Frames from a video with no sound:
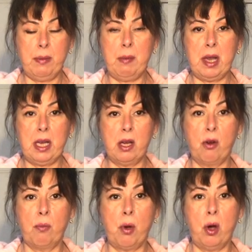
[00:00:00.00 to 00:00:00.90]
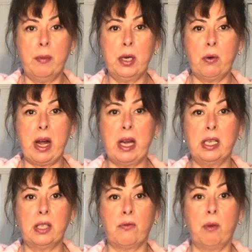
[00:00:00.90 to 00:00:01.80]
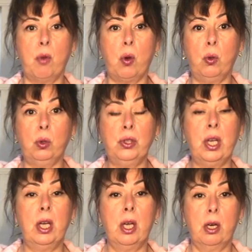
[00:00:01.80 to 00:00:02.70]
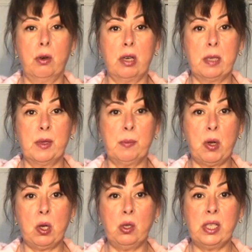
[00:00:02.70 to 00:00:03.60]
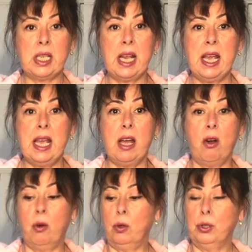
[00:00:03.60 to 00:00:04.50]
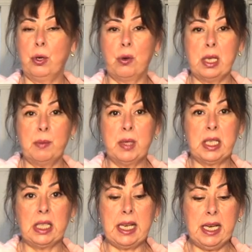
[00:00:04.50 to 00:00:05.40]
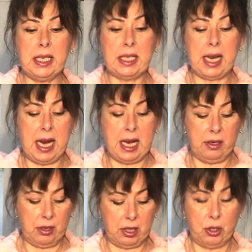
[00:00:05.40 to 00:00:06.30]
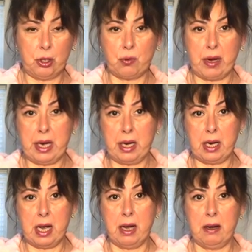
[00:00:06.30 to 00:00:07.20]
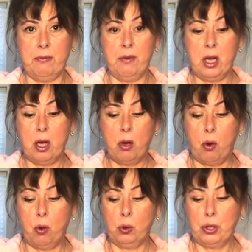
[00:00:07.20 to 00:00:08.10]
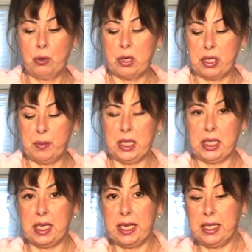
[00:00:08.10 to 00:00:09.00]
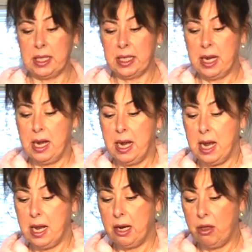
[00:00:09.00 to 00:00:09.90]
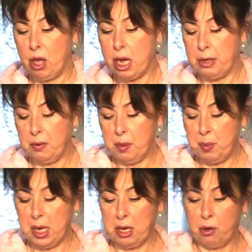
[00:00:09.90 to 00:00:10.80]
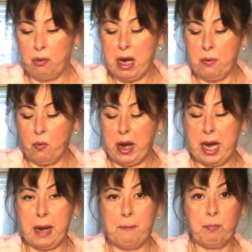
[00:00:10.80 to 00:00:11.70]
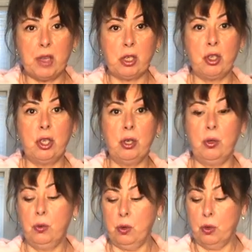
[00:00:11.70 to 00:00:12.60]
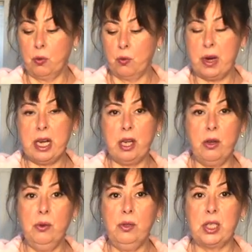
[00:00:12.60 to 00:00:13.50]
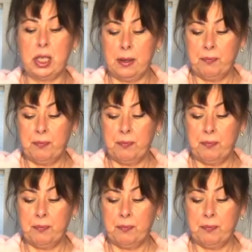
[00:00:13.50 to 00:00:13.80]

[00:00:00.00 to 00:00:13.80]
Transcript: to be making our pomegranates from old Christmas balls, old Christmas lights, and a string of old Christmas lights. And I thought it would be a great way to reuse